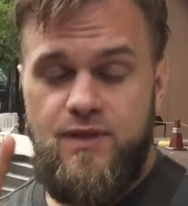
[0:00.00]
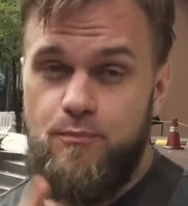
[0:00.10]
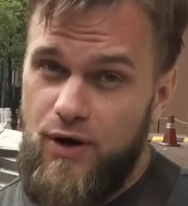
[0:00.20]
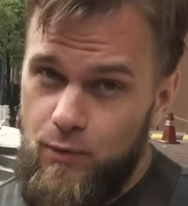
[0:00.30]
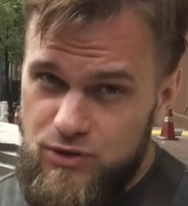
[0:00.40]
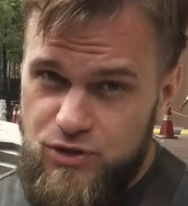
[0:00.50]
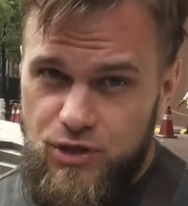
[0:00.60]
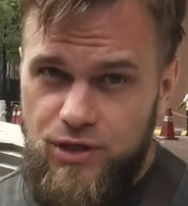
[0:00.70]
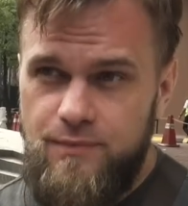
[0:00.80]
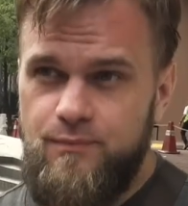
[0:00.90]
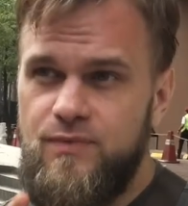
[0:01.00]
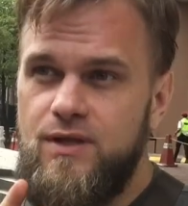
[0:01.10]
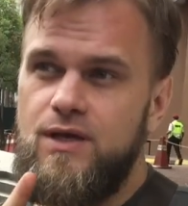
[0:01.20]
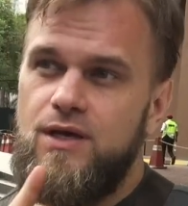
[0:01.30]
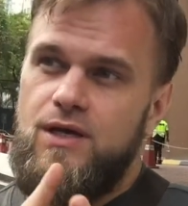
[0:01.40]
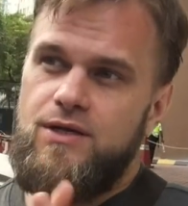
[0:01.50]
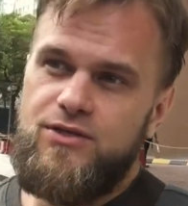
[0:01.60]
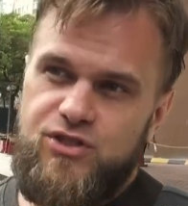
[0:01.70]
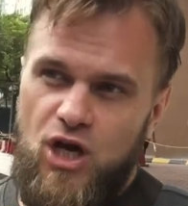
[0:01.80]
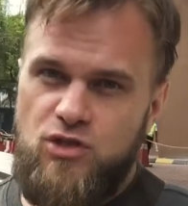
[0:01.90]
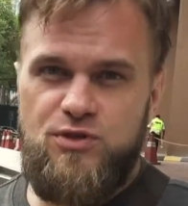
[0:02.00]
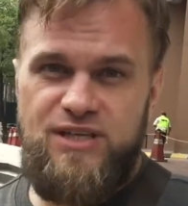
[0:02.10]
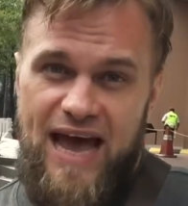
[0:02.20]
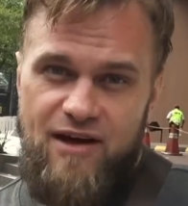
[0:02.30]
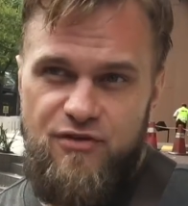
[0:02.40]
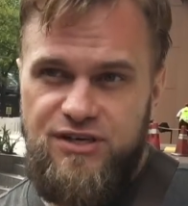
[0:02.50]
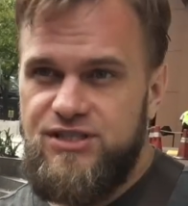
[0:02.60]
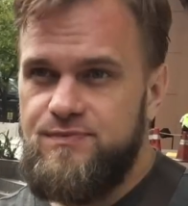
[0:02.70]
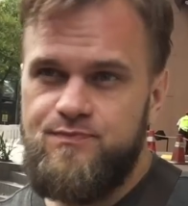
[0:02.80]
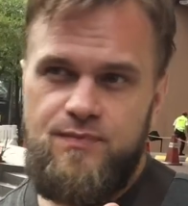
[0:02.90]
the bread was good, the sauce was average,